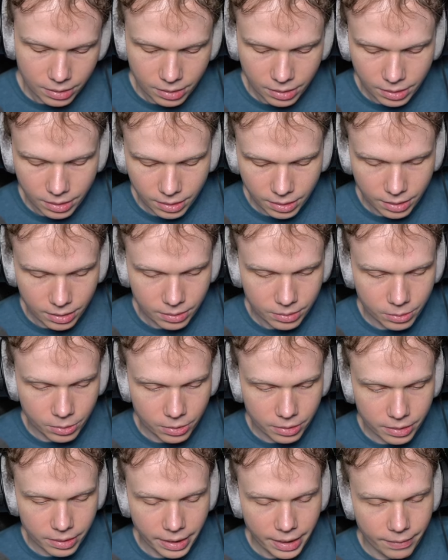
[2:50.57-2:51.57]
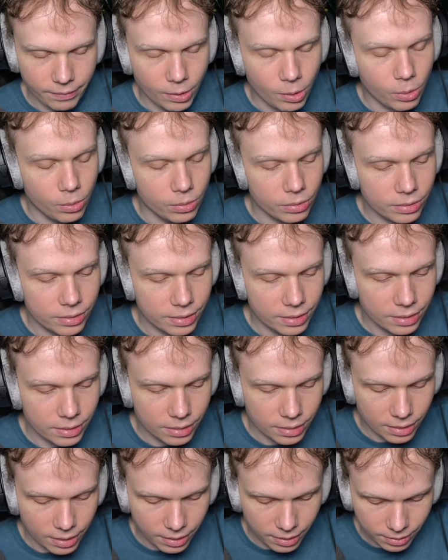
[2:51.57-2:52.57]
Uh, or have holes in the
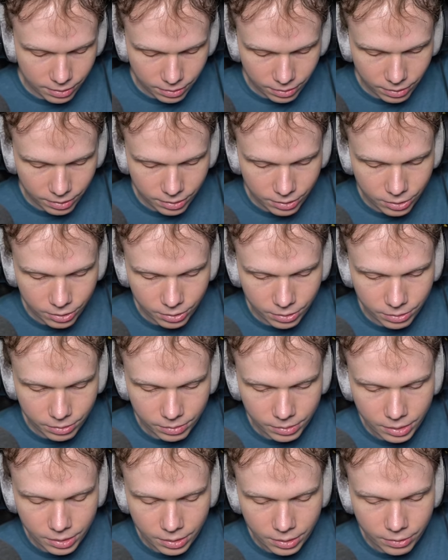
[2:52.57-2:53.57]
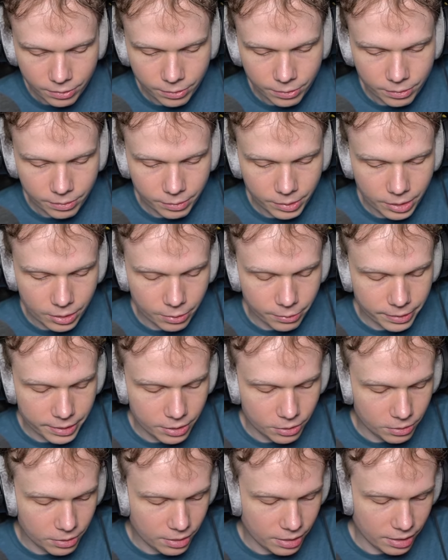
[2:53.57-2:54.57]
nozzles to, you know,
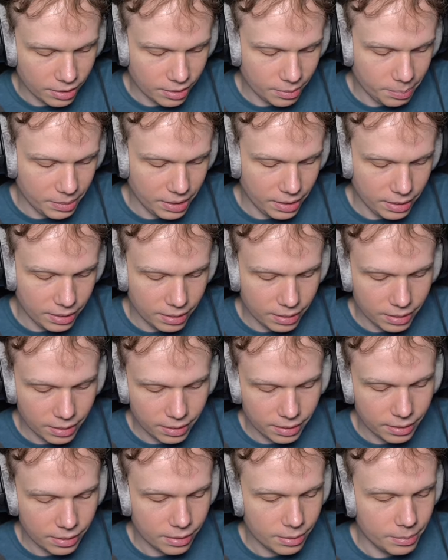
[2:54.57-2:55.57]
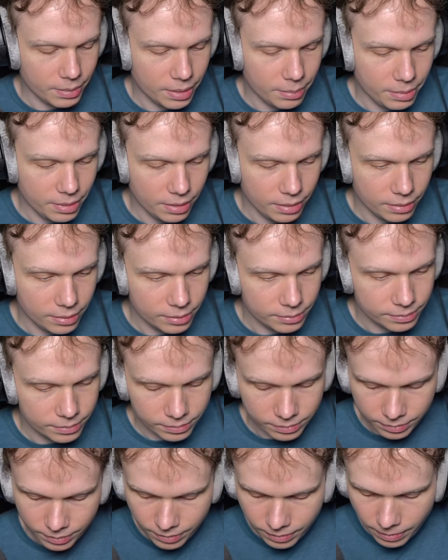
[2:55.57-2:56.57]
reduce the speed, and I guess maybe,
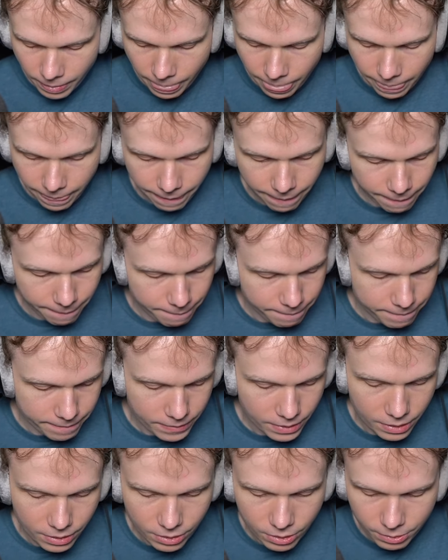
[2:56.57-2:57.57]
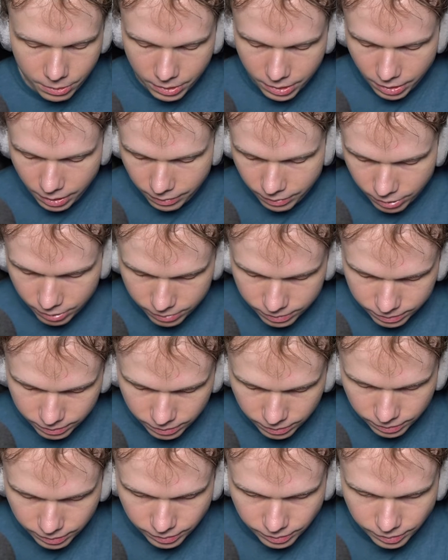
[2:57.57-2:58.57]
you know, whatever.
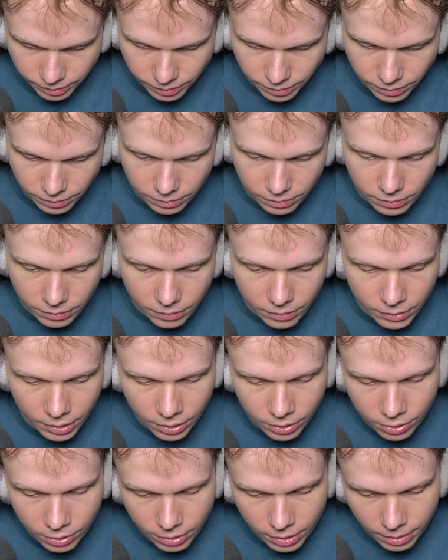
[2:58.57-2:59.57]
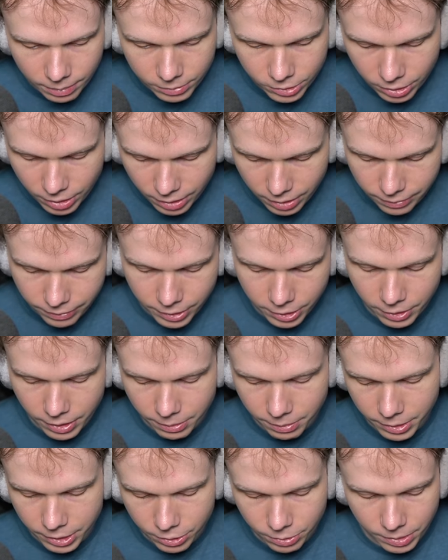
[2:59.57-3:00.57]
So I'm trying to figure out
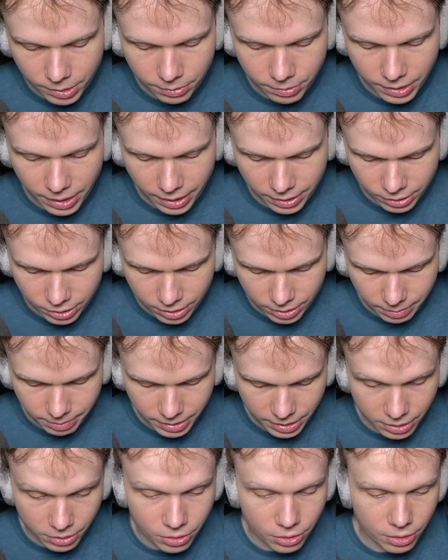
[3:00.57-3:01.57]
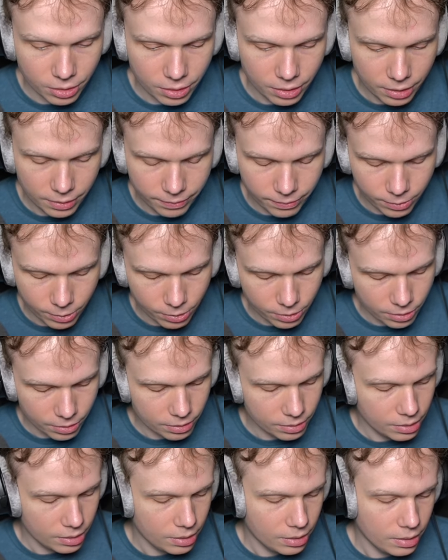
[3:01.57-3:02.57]
which one would actually be good for
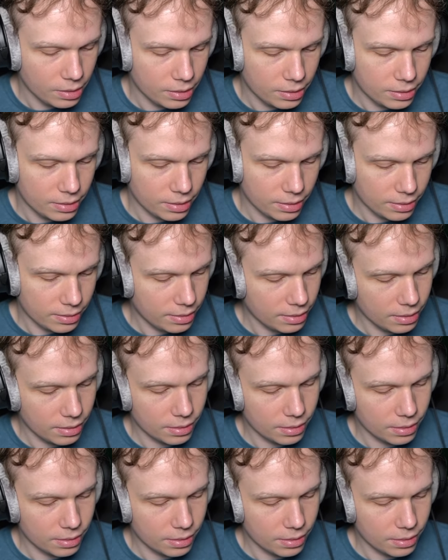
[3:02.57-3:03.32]
dusting